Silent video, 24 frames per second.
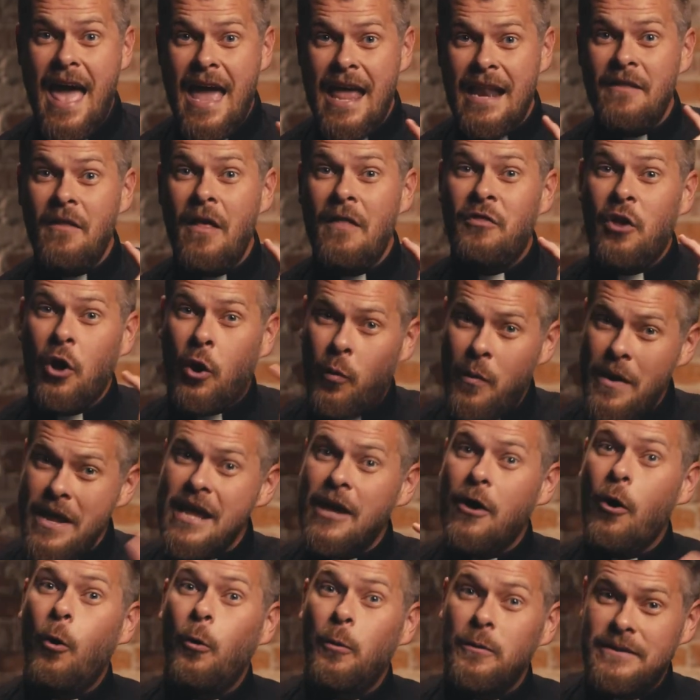and the
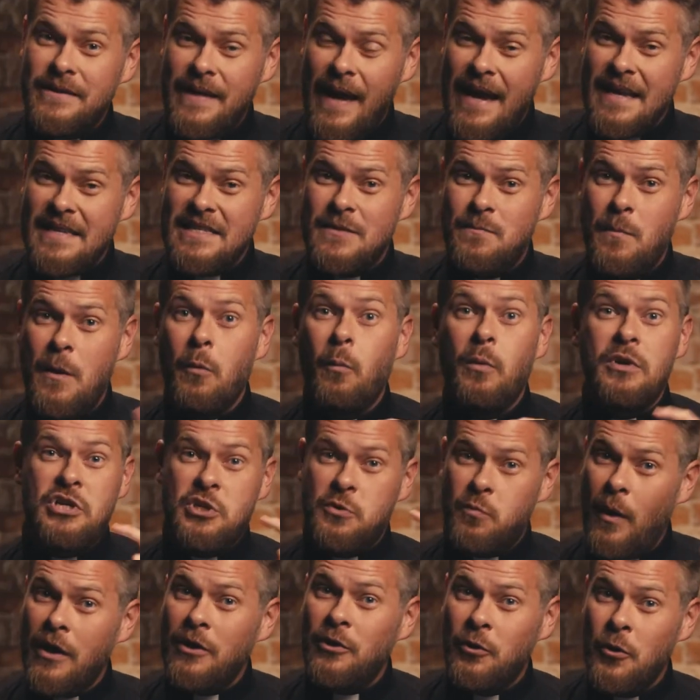Greek Old Testament, which
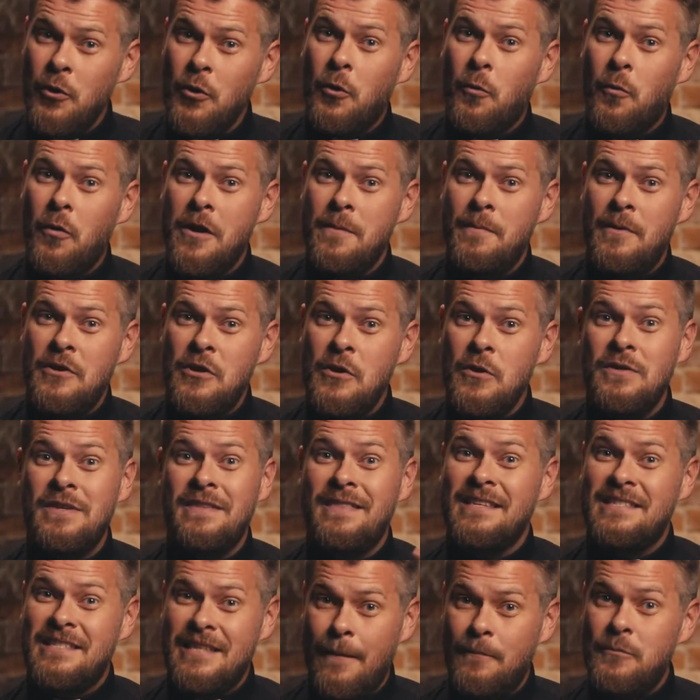is what Luke would have been
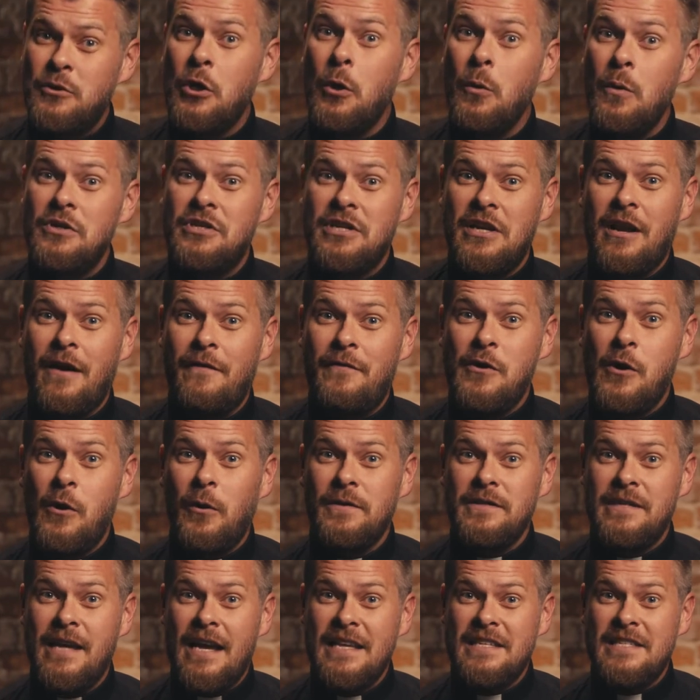using, the Septuagint of the
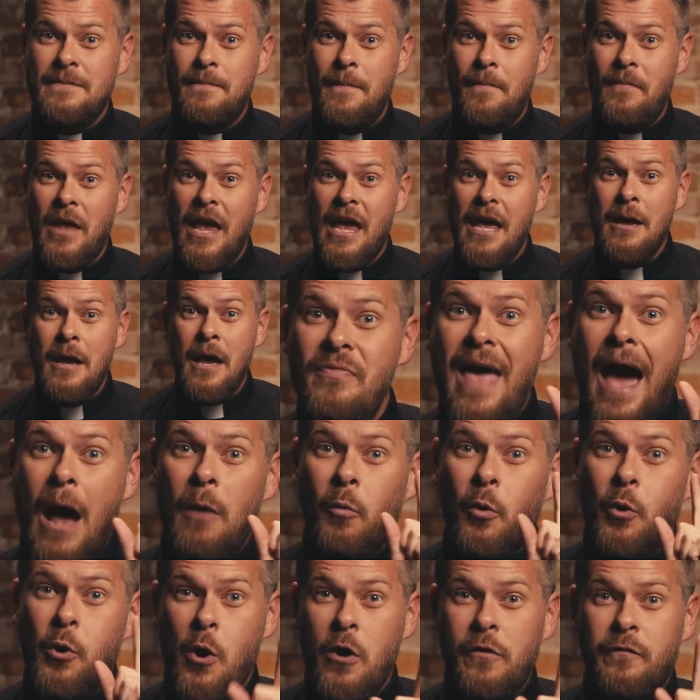Old Testament, that
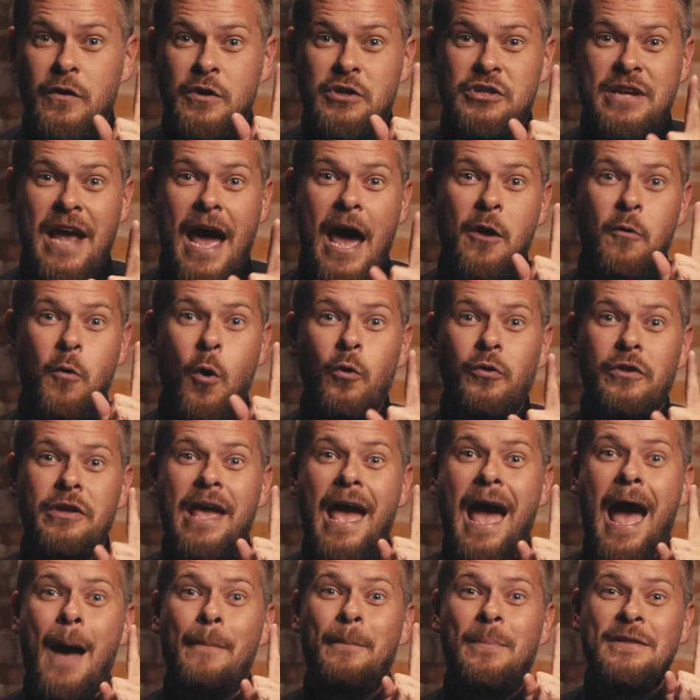word overshadow only
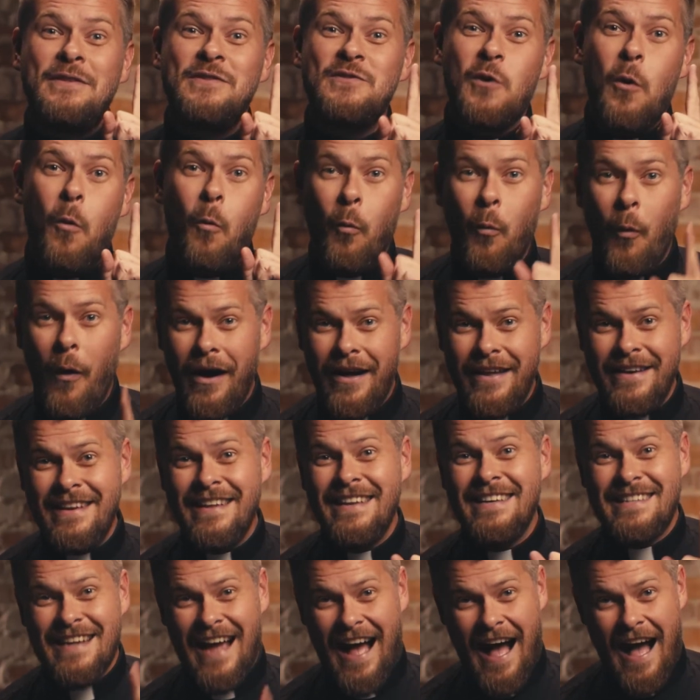happens
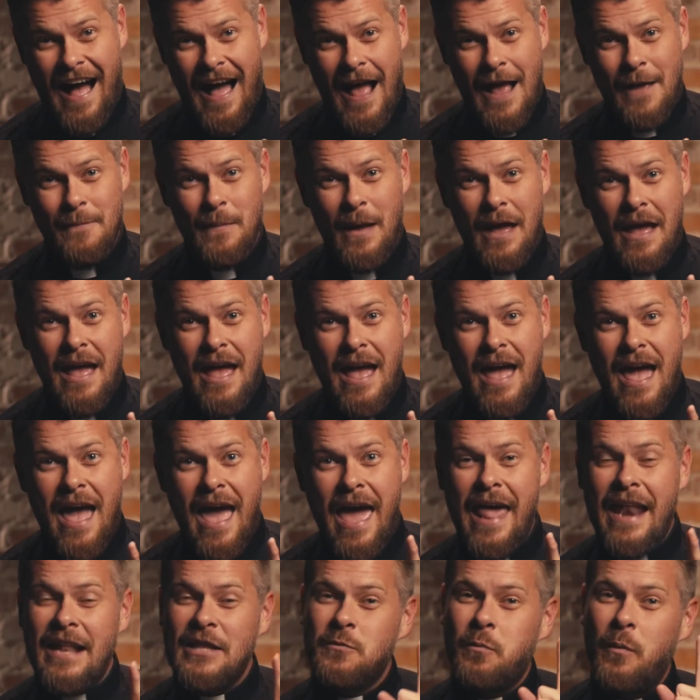one time.
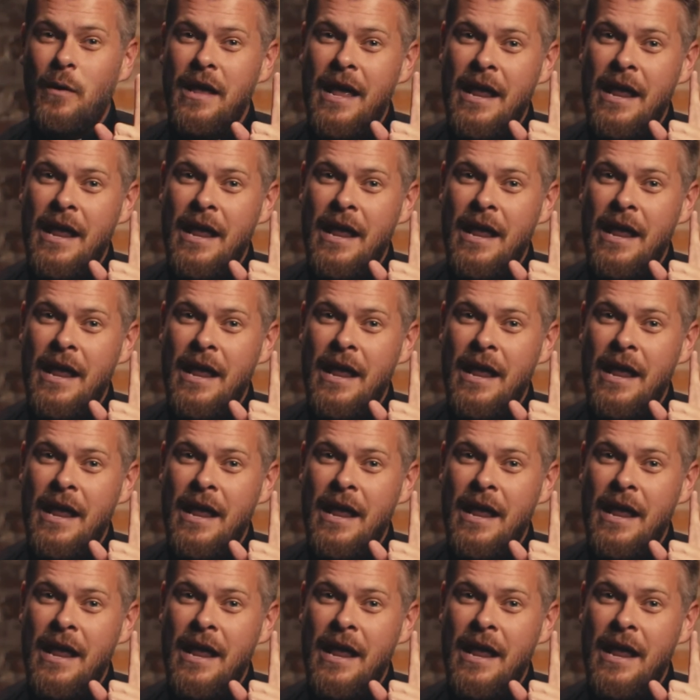And it's